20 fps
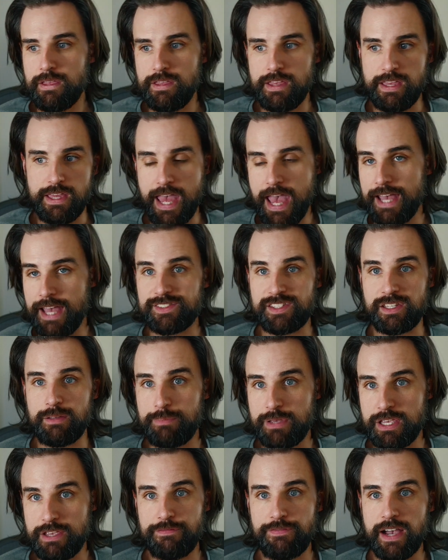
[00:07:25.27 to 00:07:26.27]

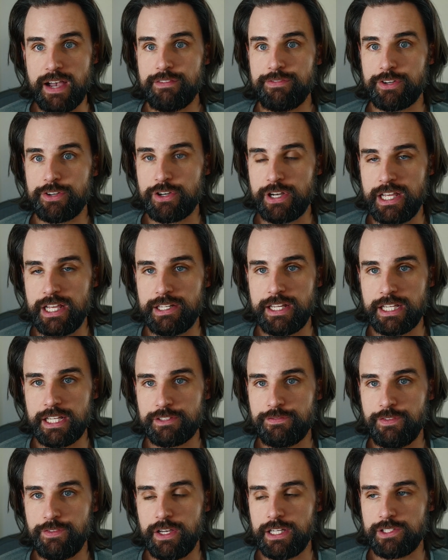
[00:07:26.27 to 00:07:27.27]
S&P 500 index
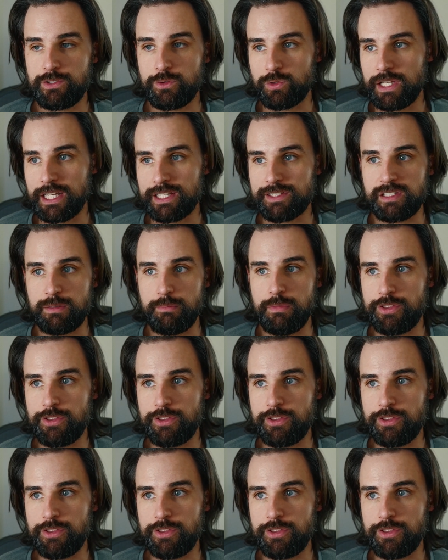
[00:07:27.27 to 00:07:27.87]
fund or like some